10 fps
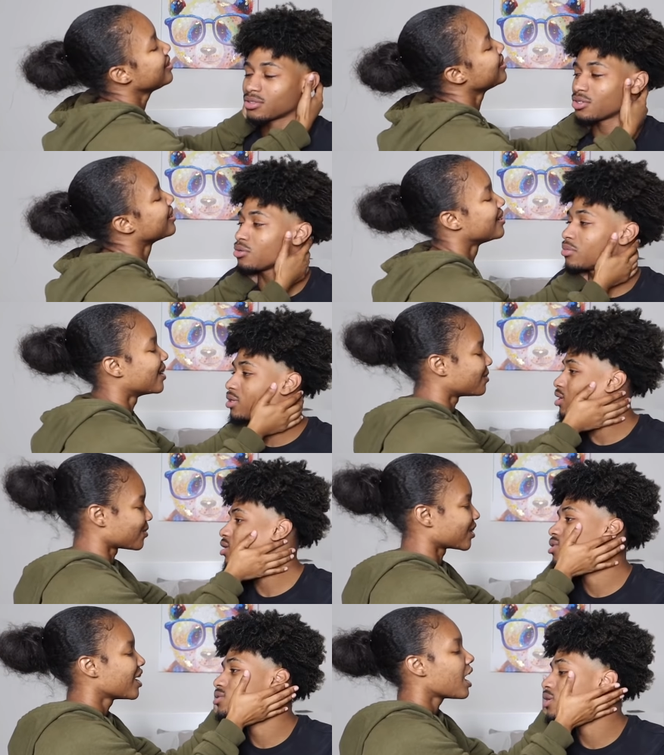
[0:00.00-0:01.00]
Speaker 1: Show no,
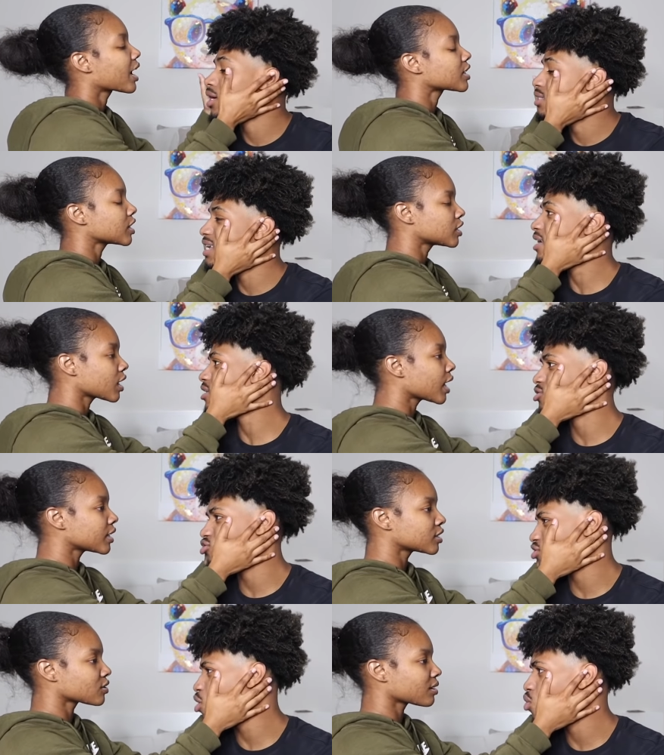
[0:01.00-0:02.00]
okay. So turn like
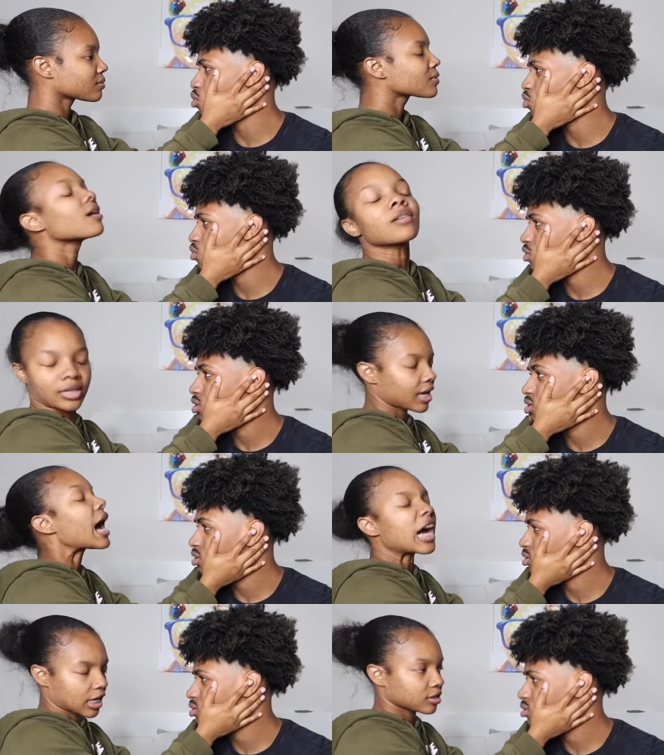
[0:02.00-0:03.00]
this. Okay, I
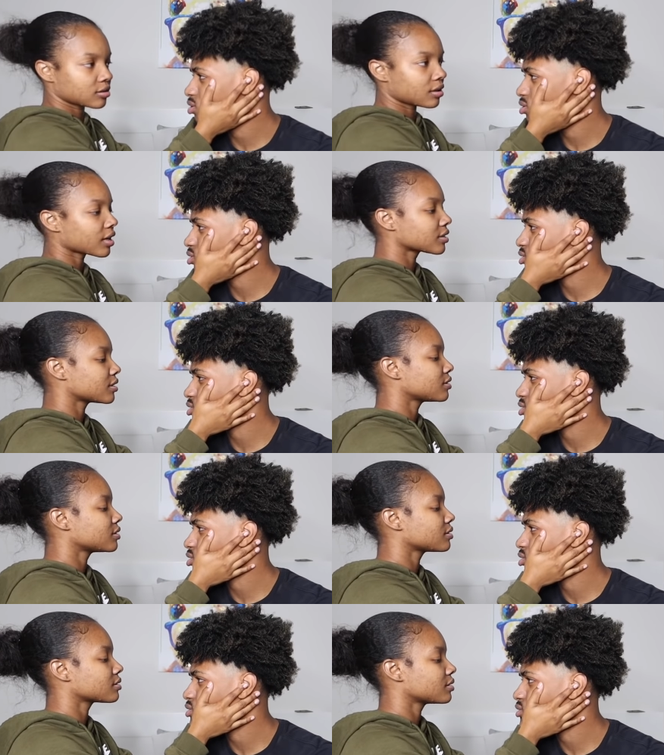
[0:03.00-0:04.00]
got you. Okay, so you do
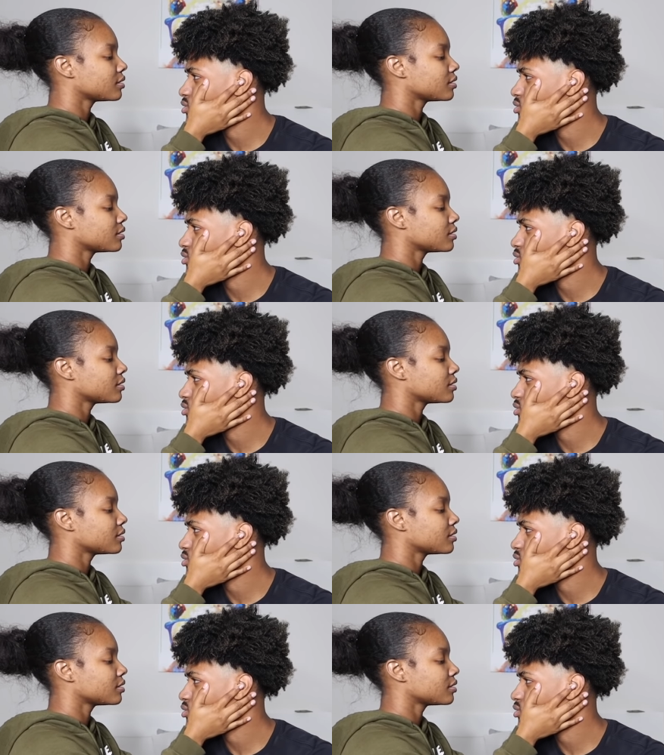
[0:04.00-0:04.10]
this.